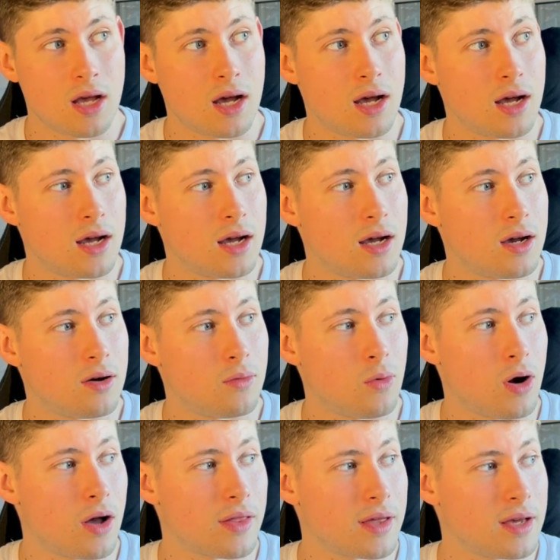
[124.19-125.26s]
Uh,
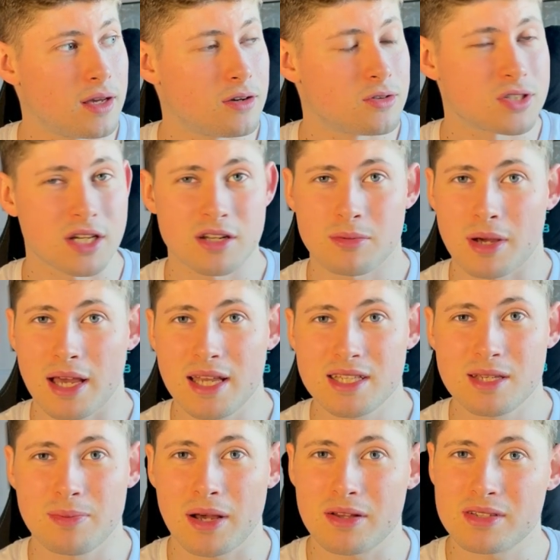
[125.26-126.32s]
what are they, Crusader, about
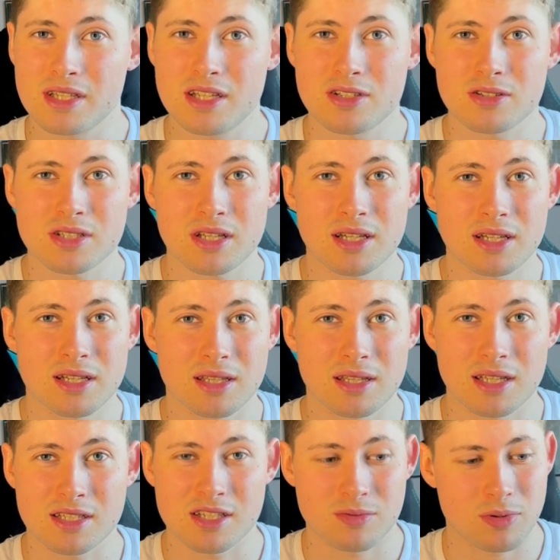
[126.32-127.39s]
eighty pounds each or something, and
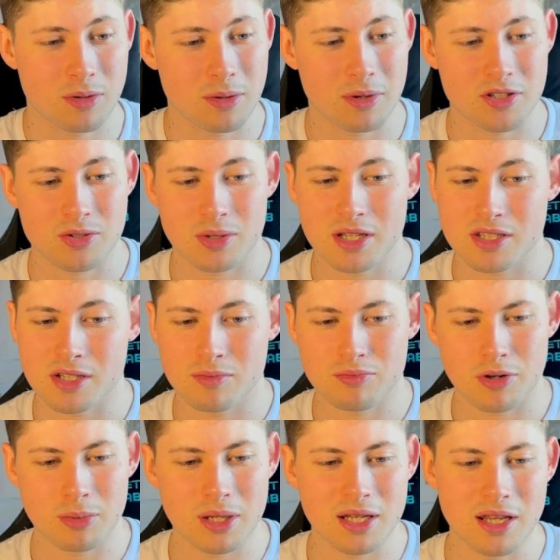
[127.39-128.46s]
this is probably about twenty, so
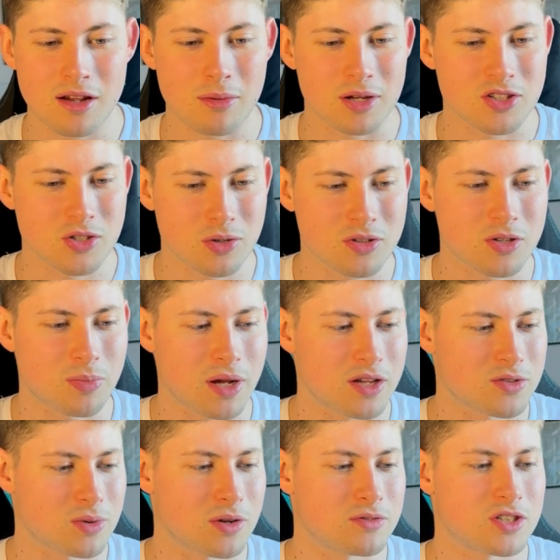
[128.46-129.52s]
probably near about two hundred
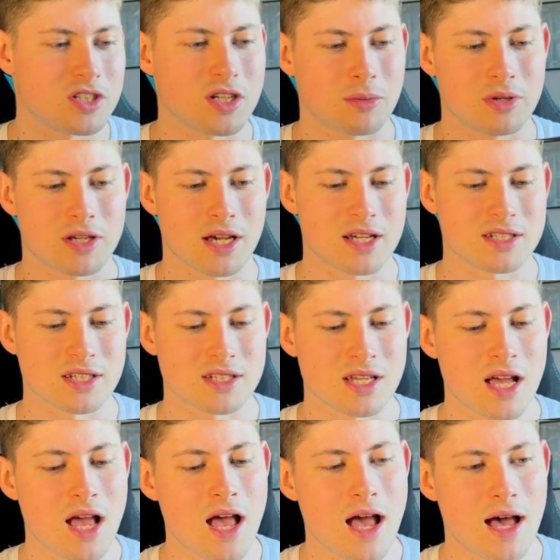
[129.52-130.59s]
pounds worth of G W cases,
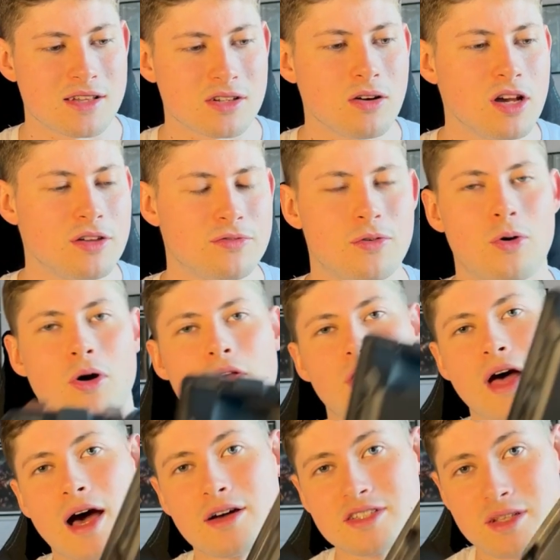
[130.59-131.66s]
as I thought
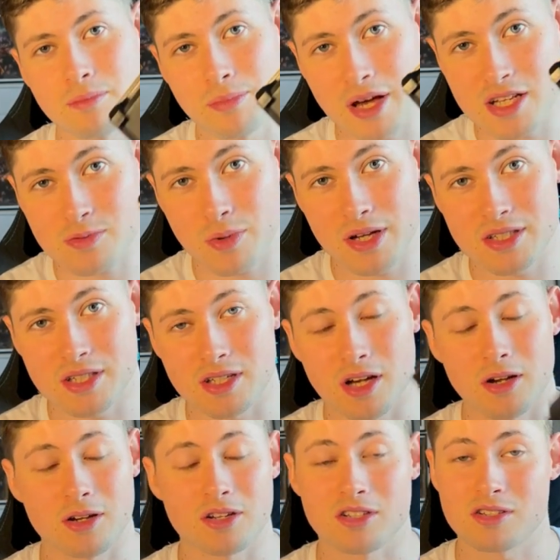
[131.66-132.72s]
that was the best way to
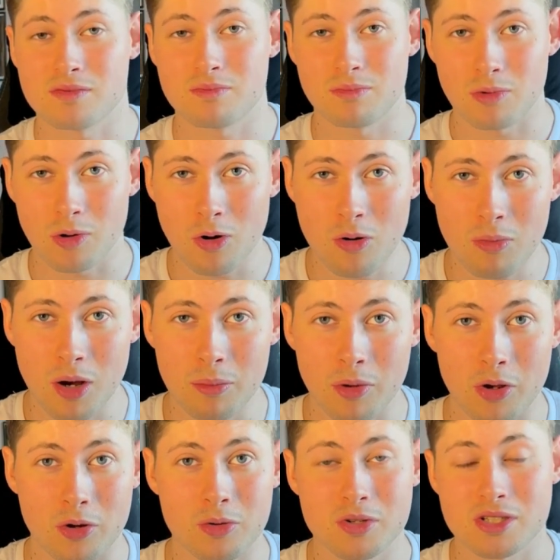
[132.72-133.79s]
go because all my
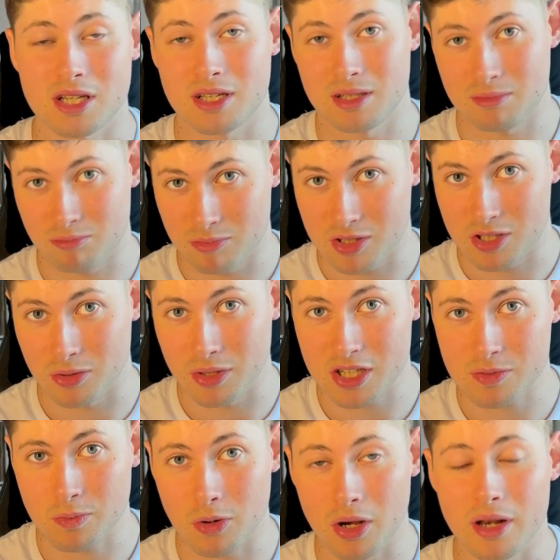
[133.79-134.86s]
models at, until
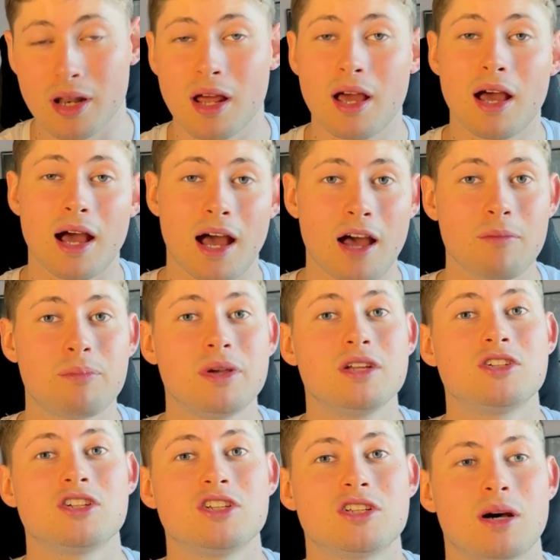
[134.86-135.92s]
this point have
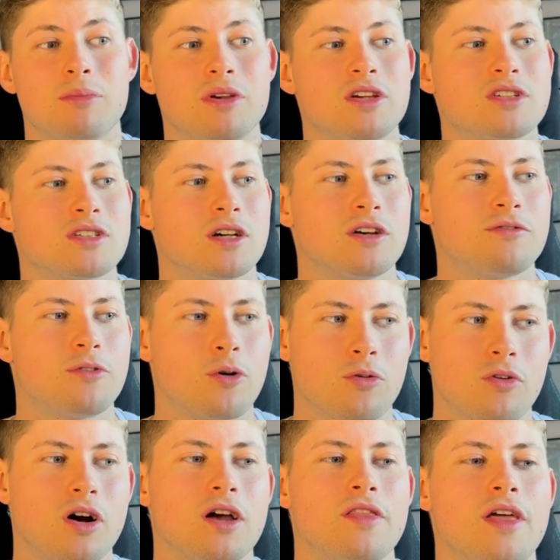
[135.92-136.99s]
been G W, so I thought,
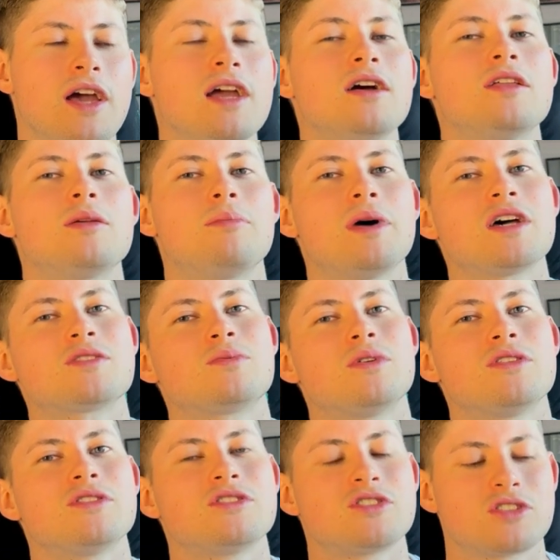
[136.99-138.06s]
right, they are the best
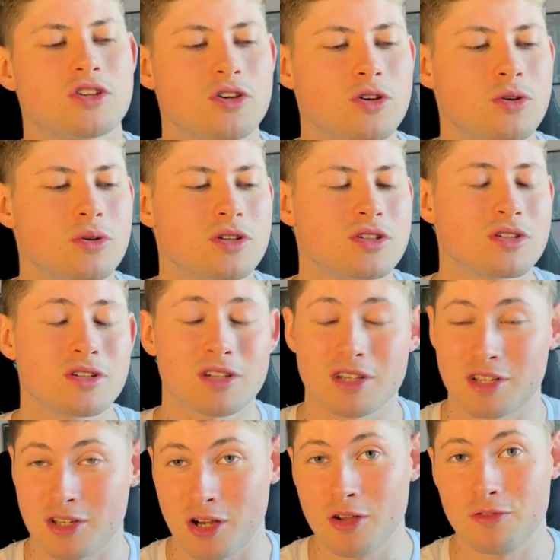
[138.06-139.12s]
ones to
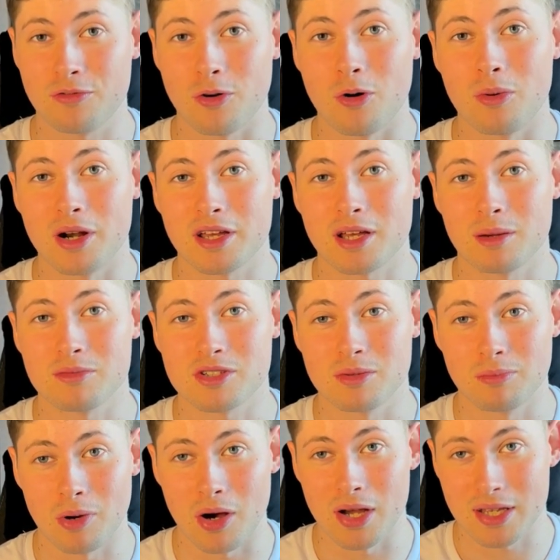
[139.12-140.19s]
go for when it comes to
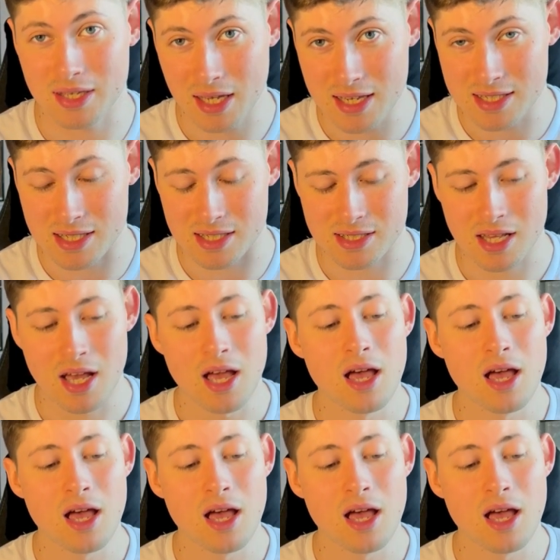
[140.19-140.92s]
buying cases.